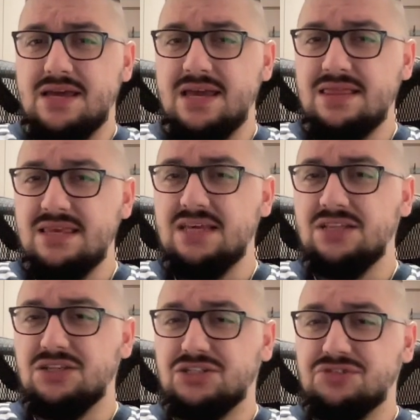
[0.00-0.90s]
in the
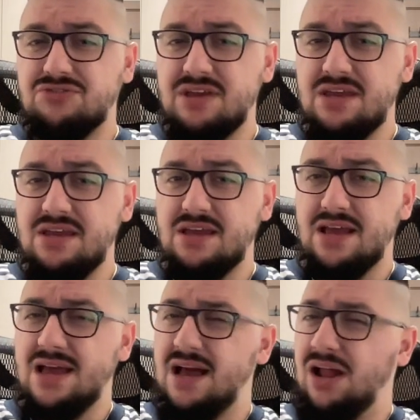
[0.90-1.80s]
industry,
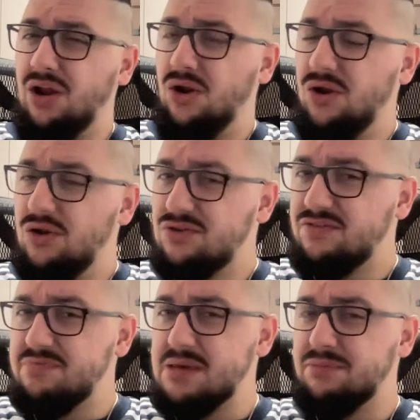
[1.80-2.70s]
a lot
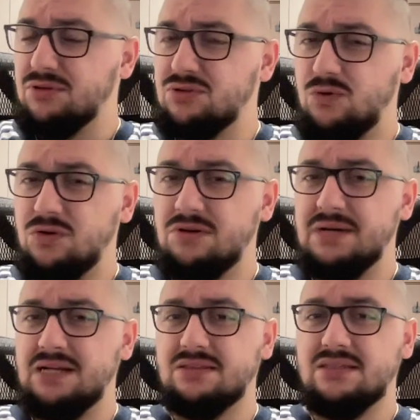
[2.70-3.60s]
of people talk
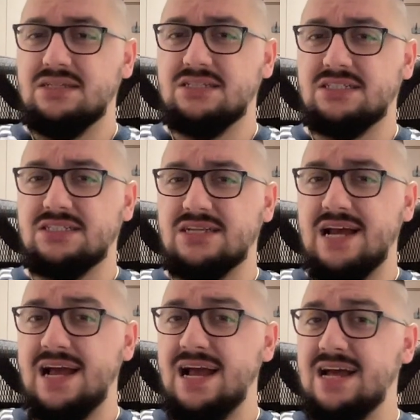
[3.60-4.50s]
about
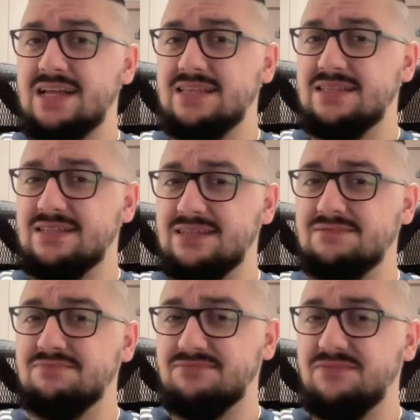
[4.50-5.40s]
this, and
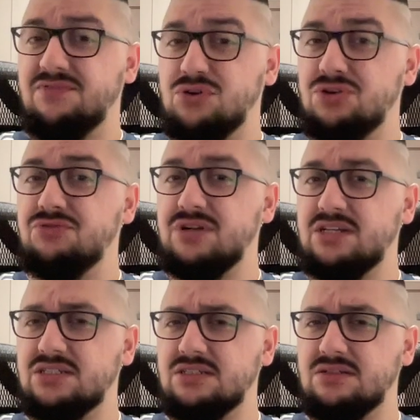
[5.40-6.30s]
for good
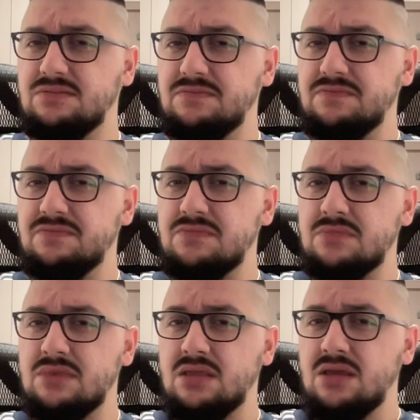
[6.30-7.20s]
reason.
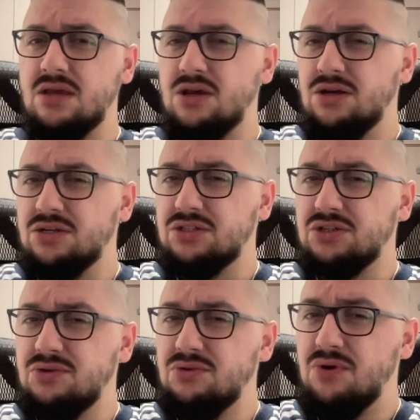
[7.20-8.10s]

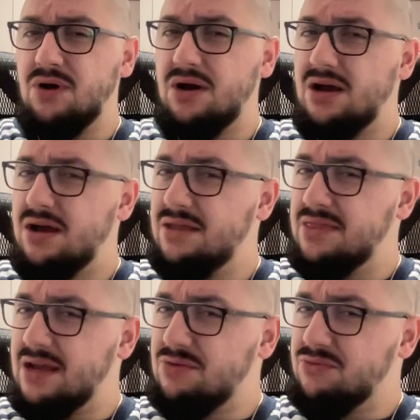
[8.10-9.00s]
So
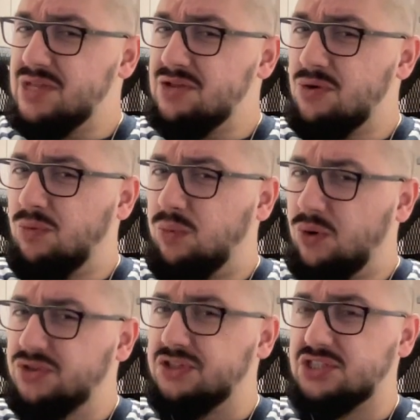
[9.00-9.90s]
now we know
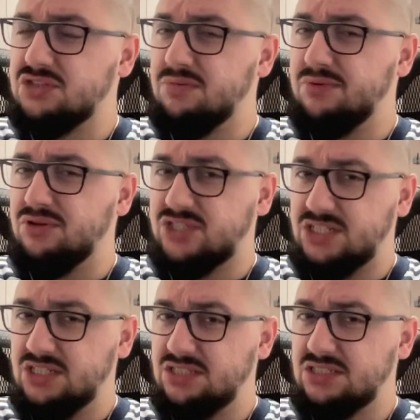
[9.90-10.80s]
what a stop loss
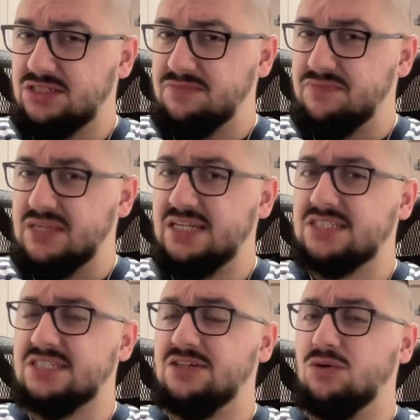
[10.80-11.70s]
is.
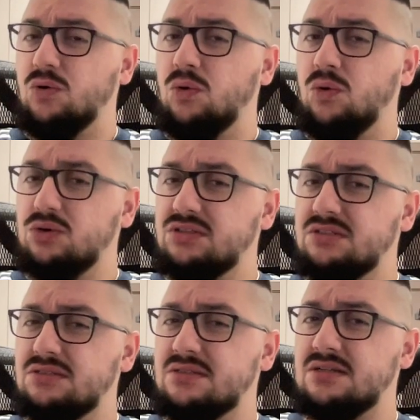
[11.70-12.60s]
It's an
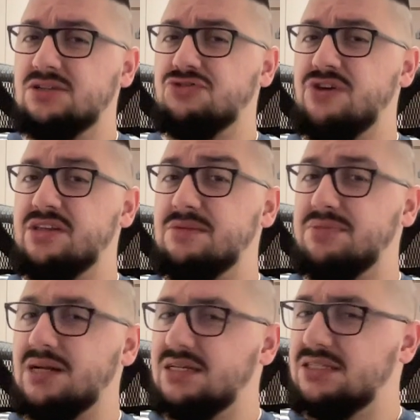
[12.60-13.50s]
order that a trader
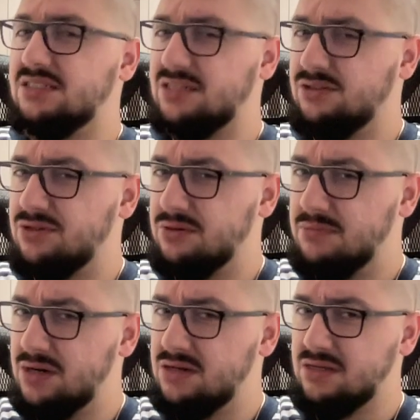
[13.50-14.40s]
places into the
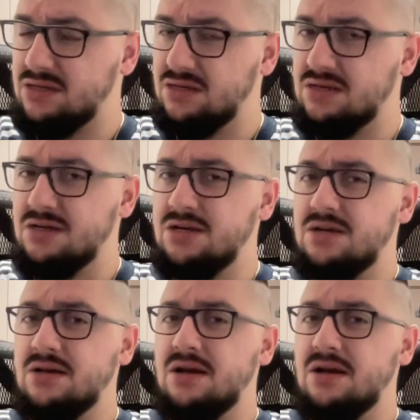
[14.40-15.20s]
market